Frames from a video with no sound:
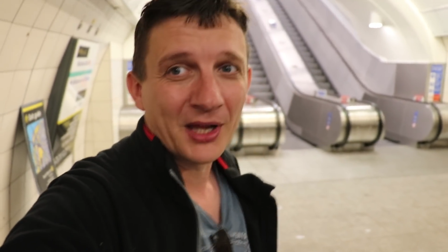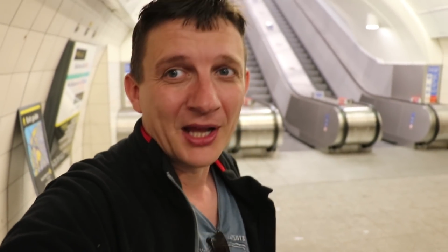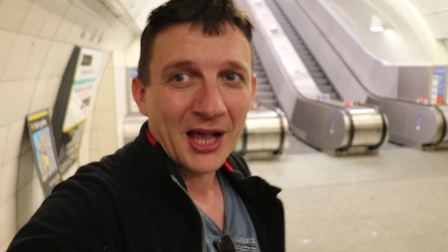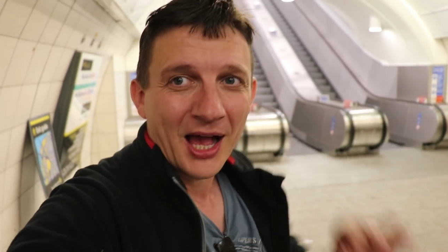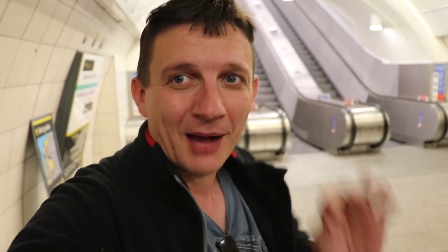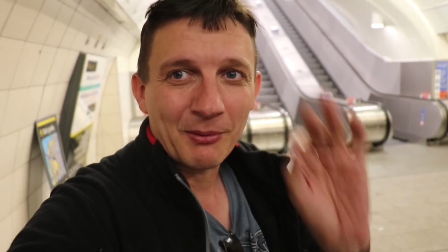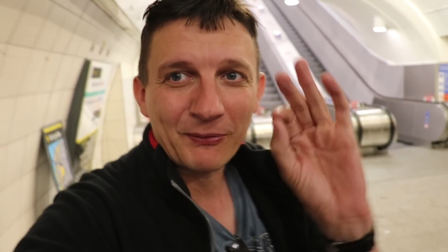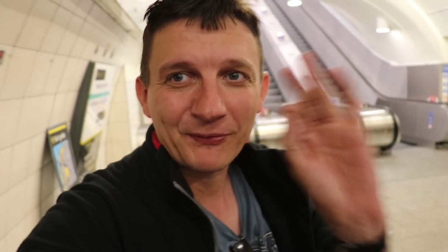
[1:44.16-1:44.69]

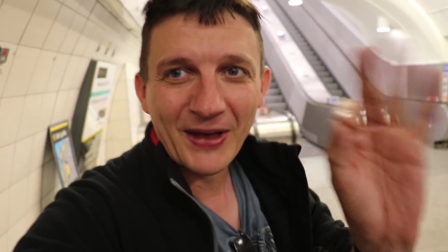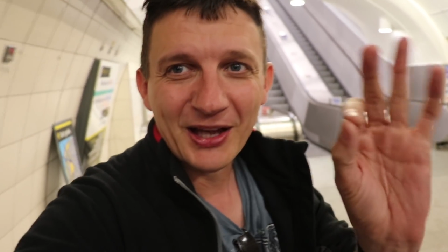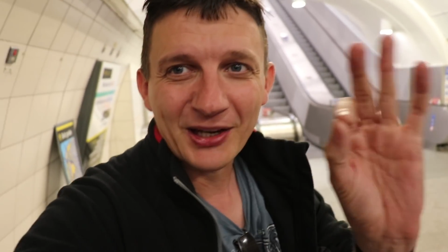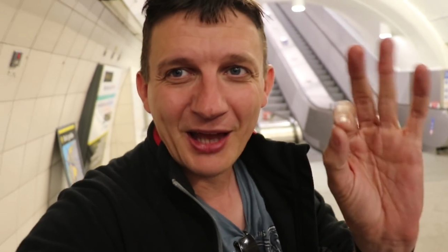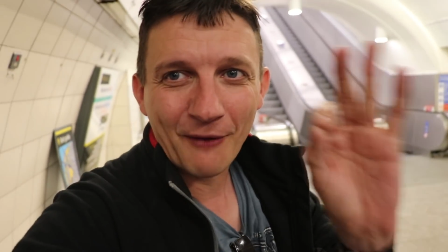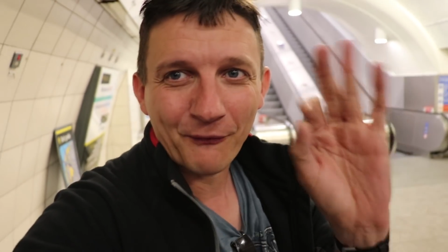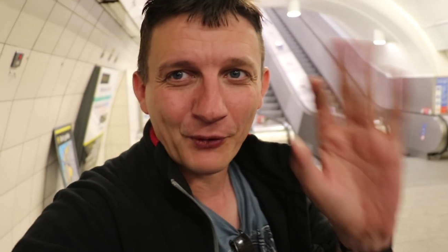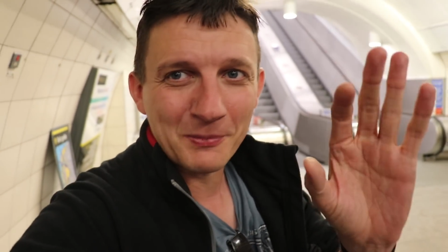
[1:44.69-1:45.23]
And we found
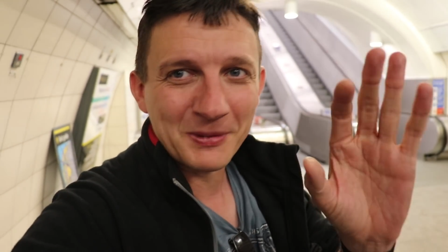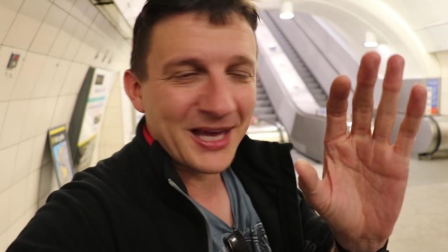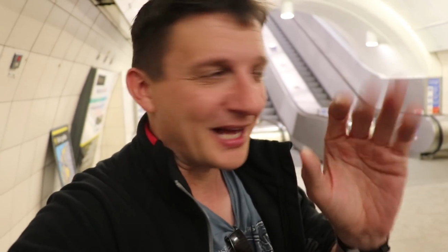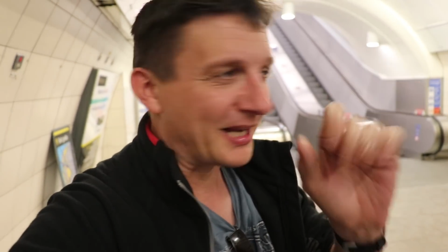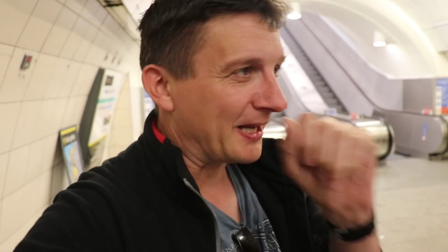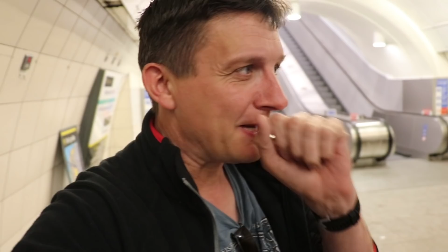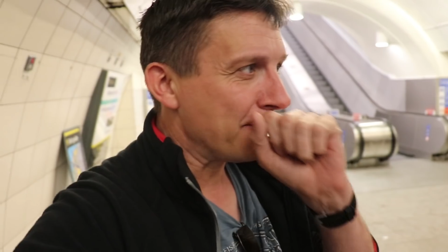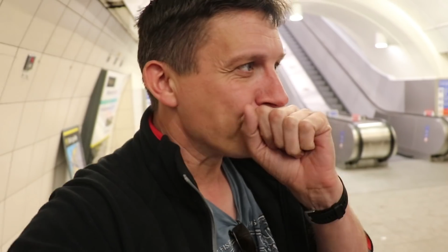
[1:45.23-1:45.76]
out from
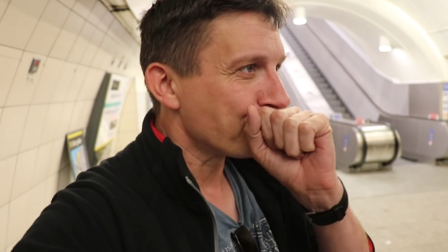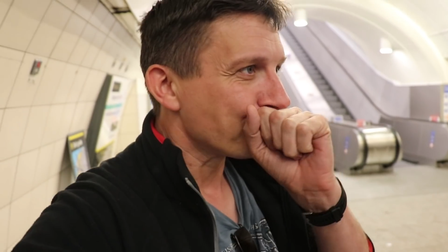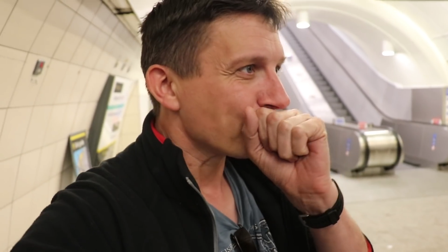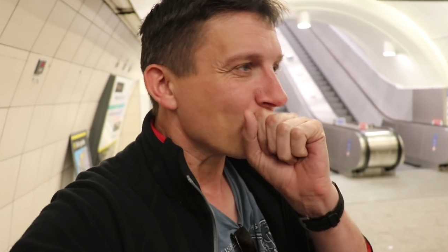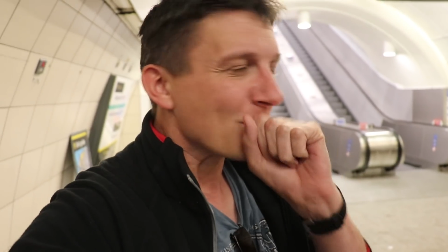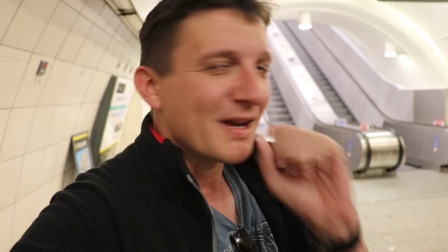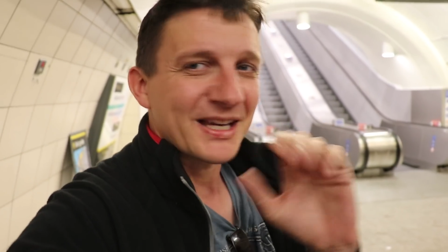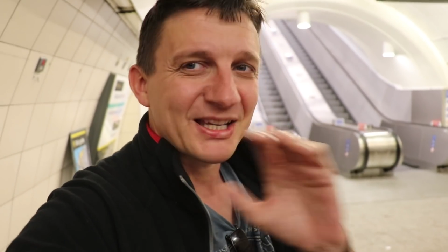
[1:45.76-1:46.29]
Kelly,
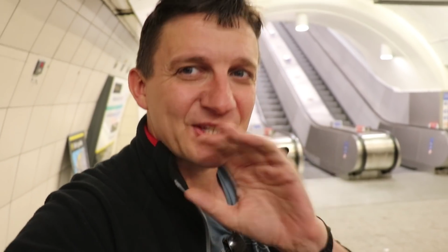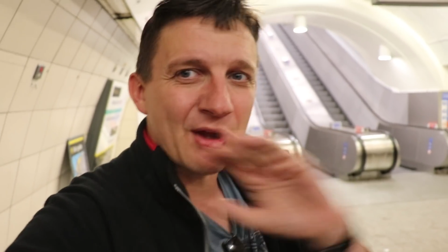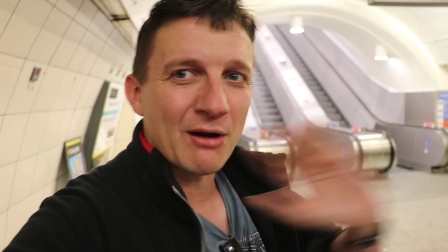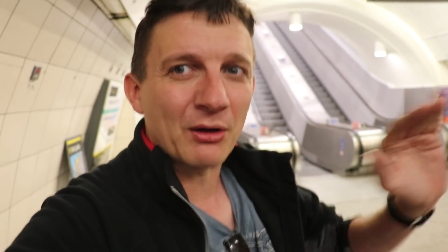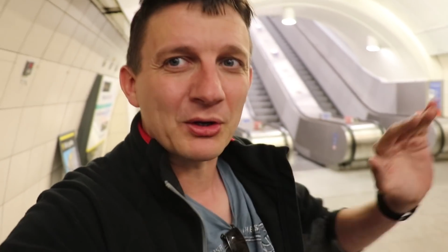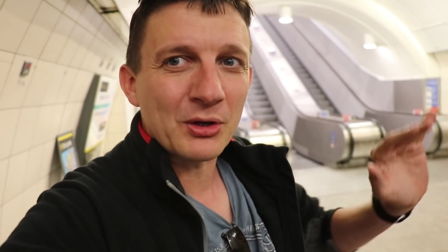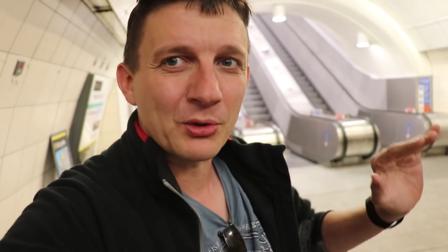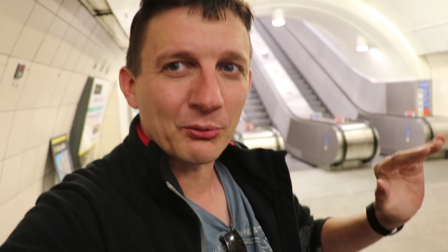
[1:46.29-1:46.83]
it's no
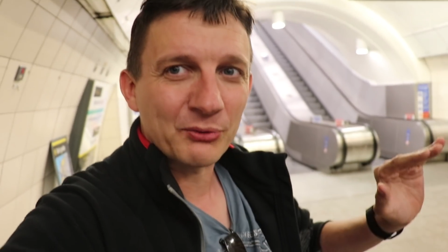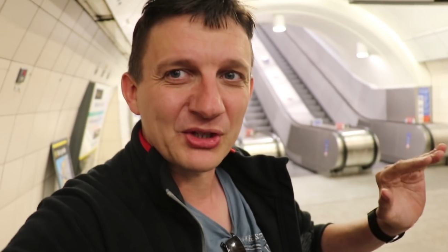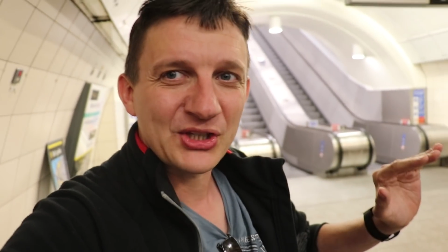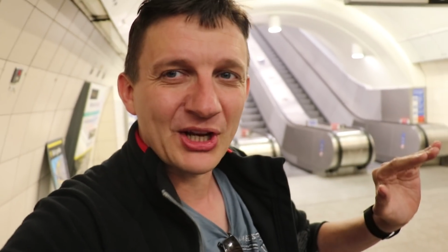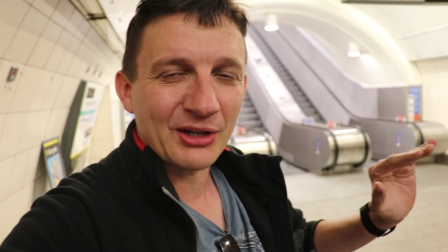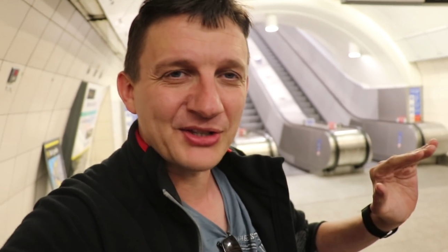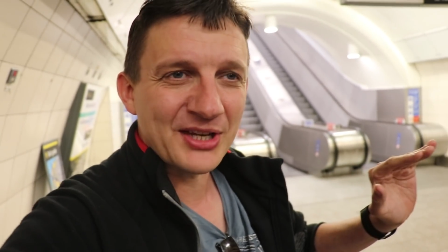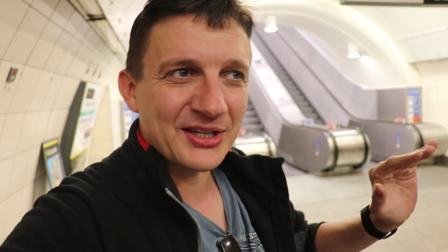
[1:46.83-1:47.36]
longer called the
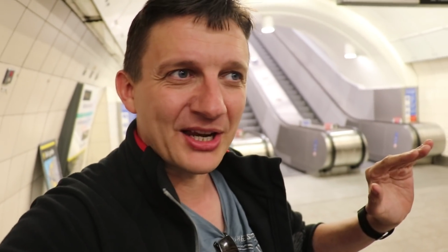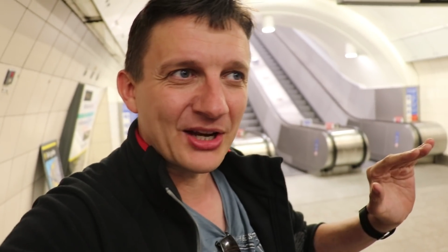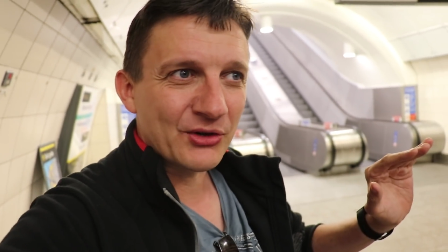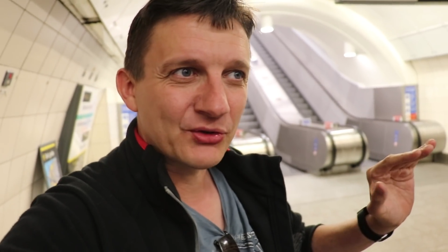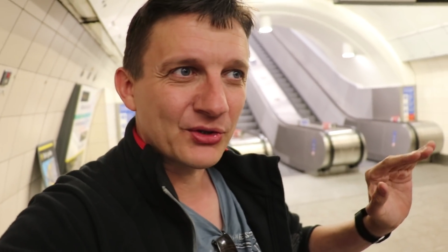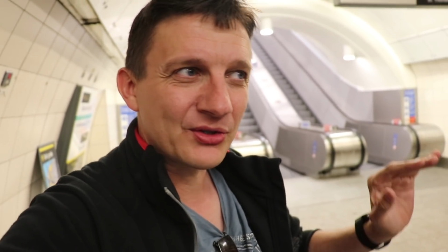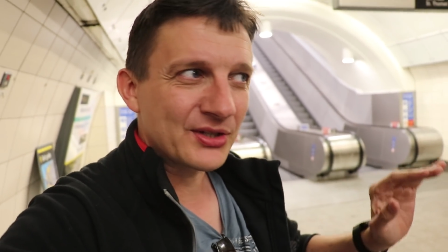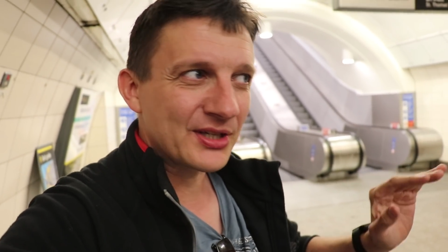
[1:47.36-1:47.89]
Shell Centre
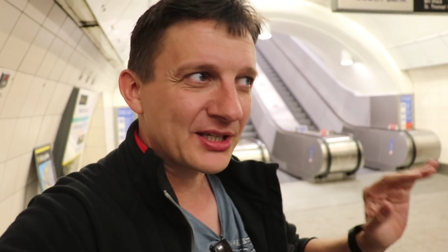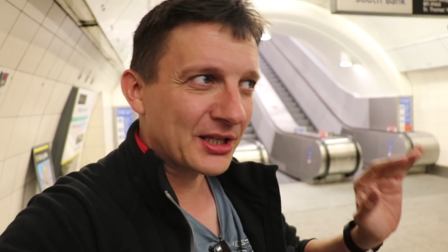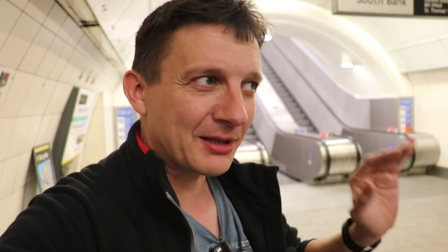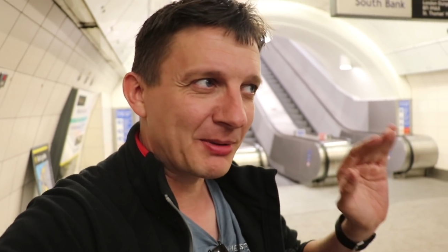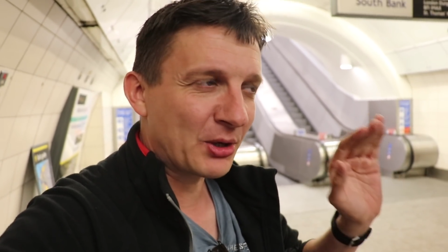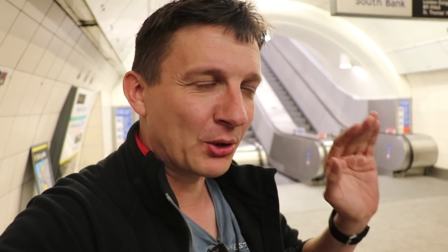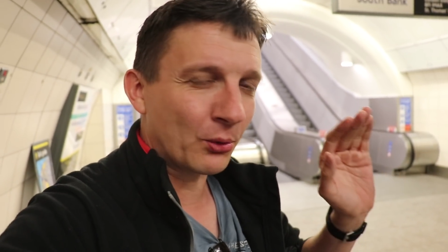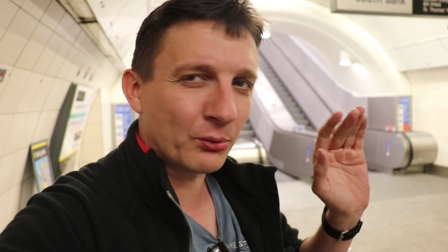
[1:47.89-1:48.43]
entrance. It's going
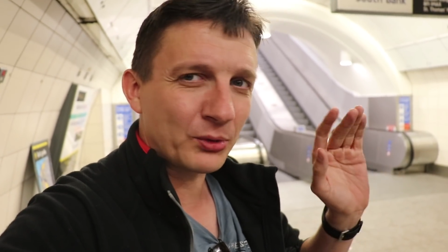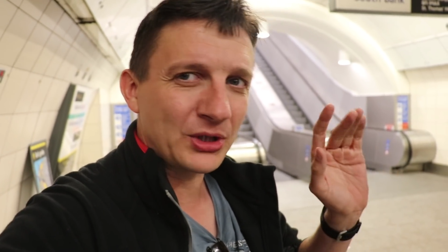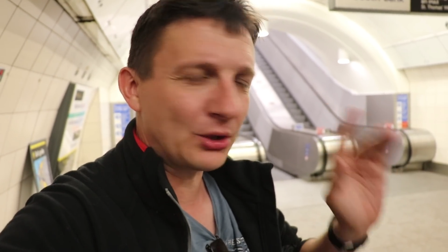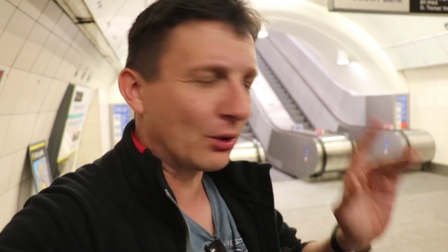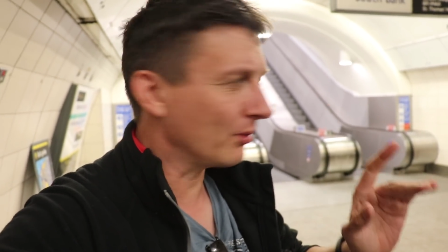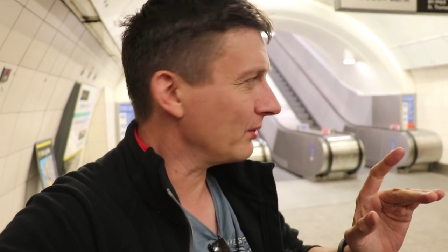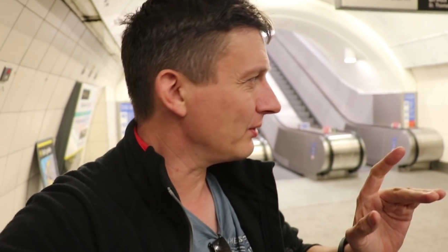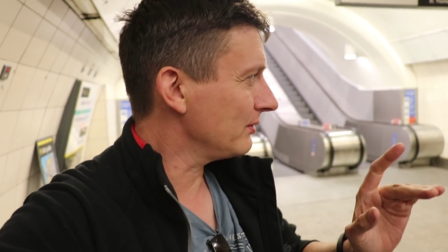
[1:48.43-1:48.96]
to be called
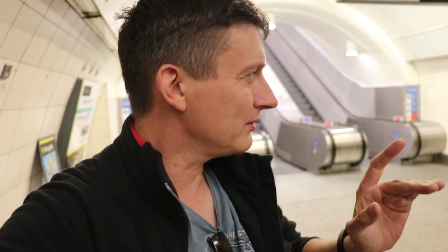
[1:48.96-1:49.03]
York.